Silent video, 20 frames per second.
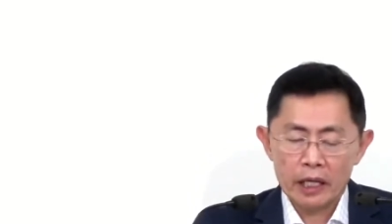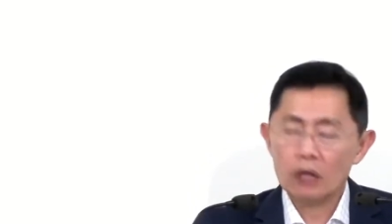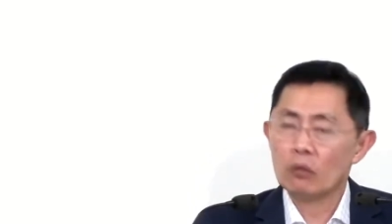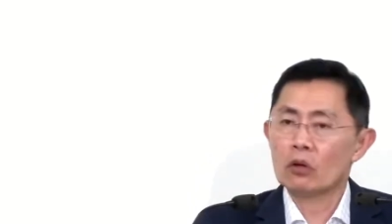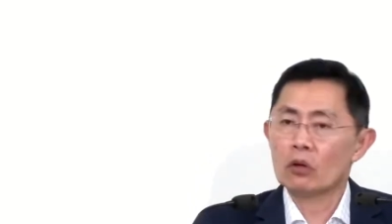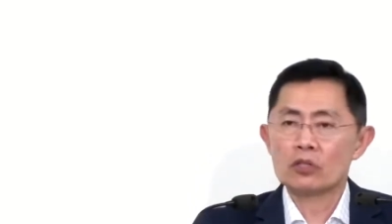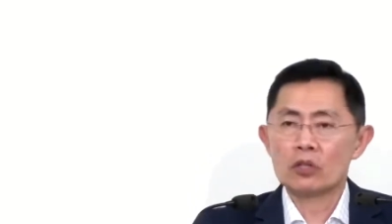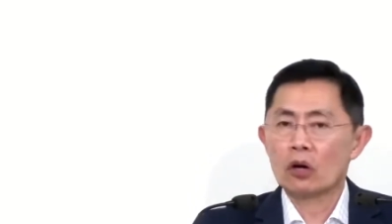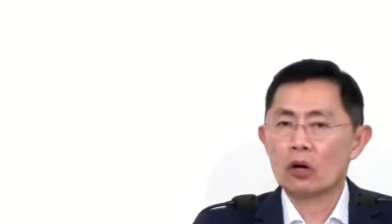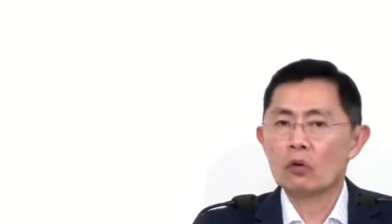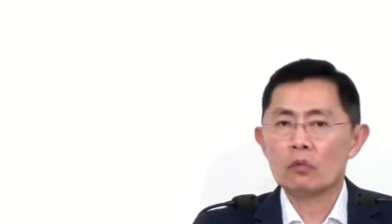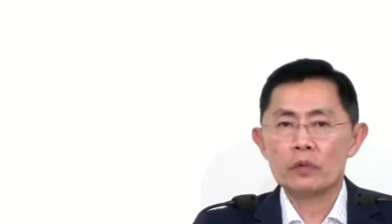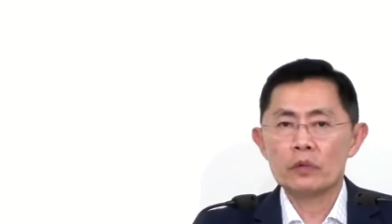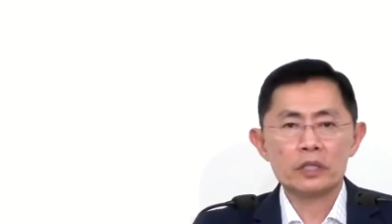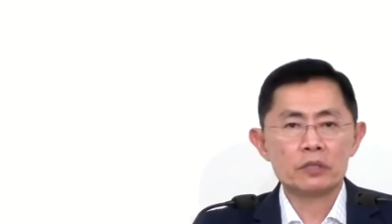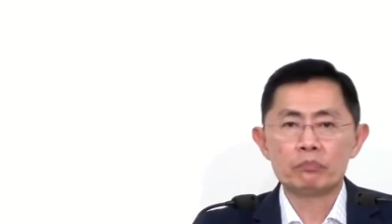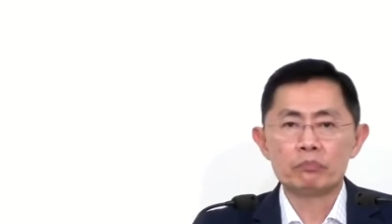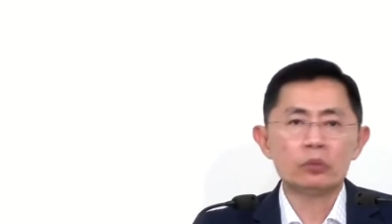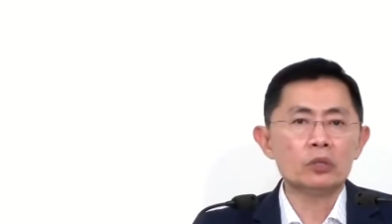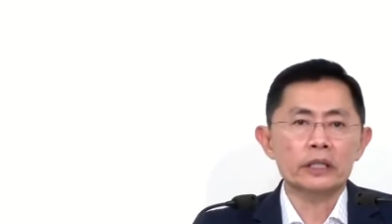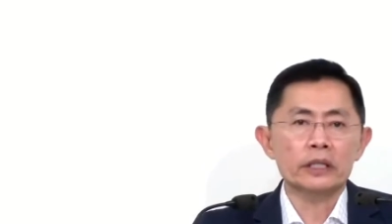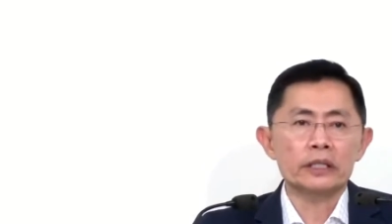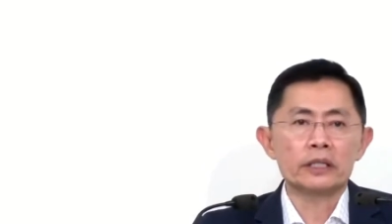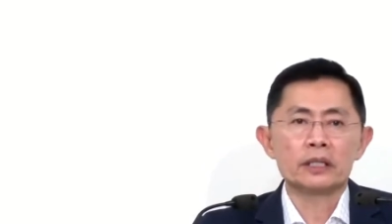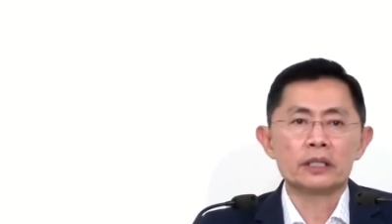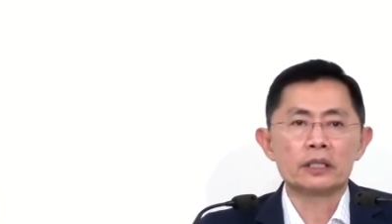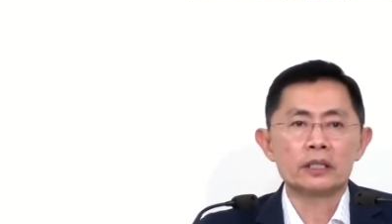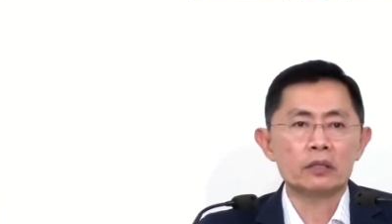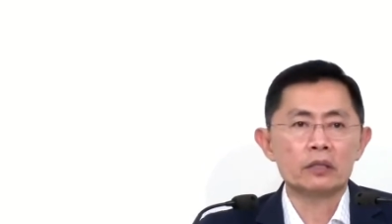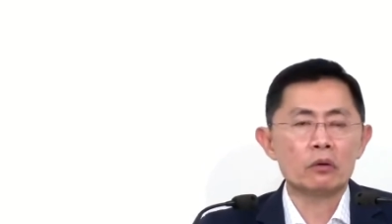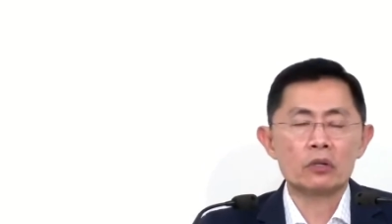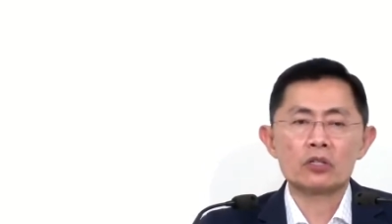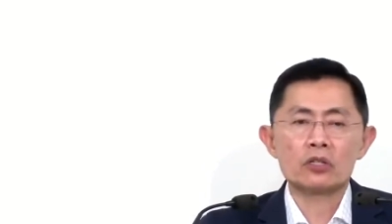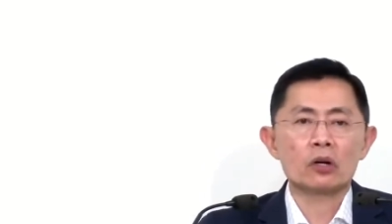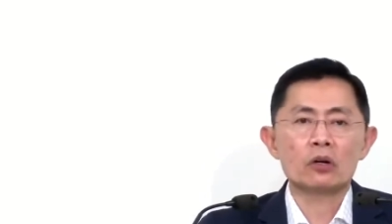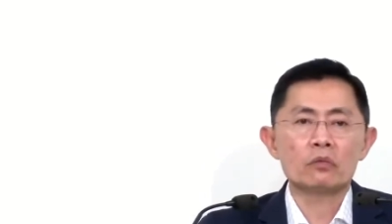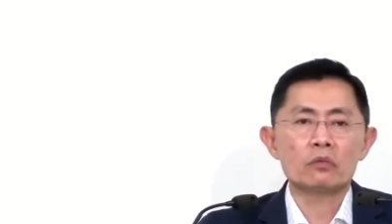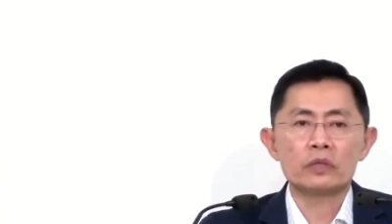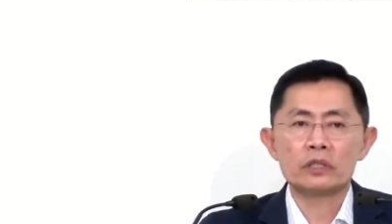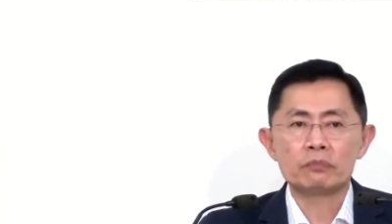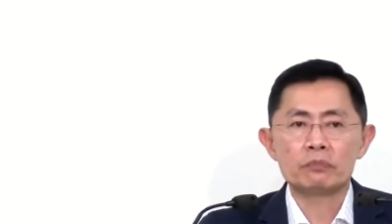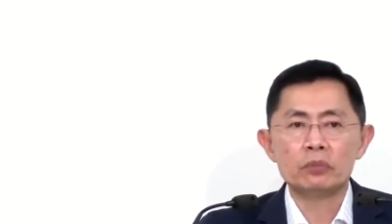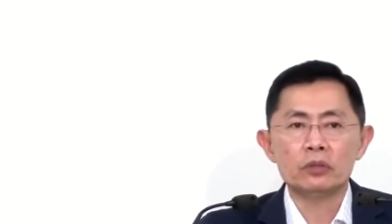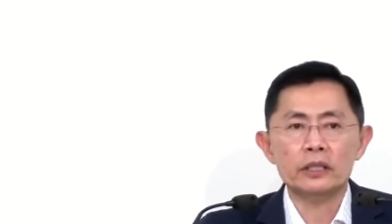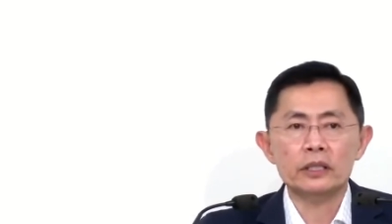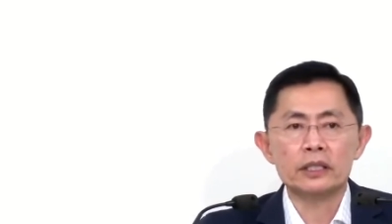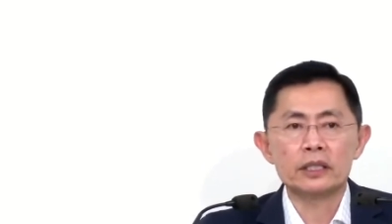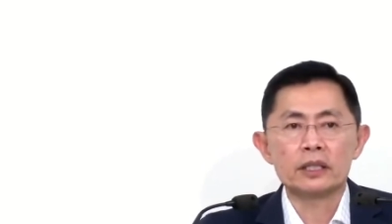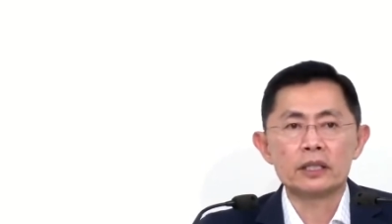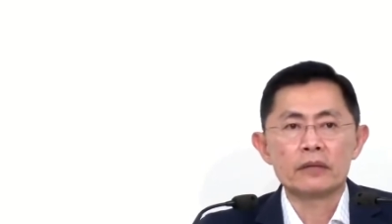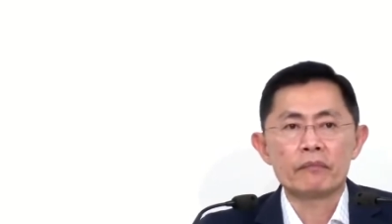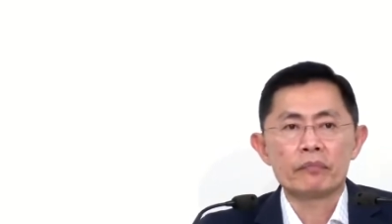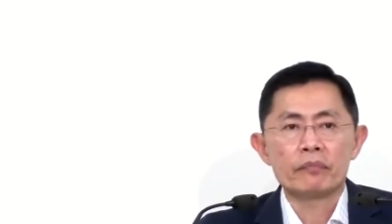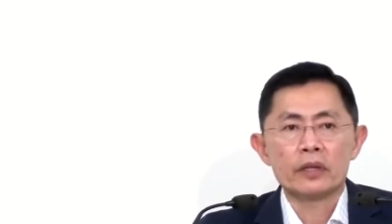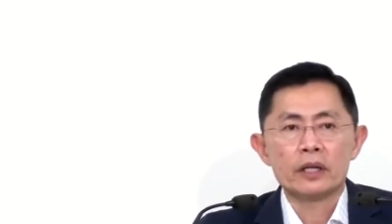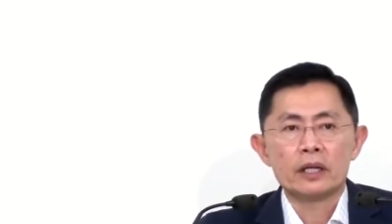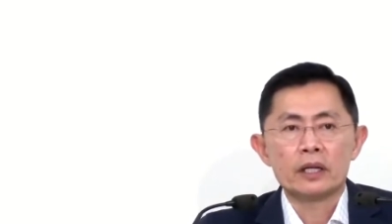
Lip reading: And he was always bullied. He was always bullied.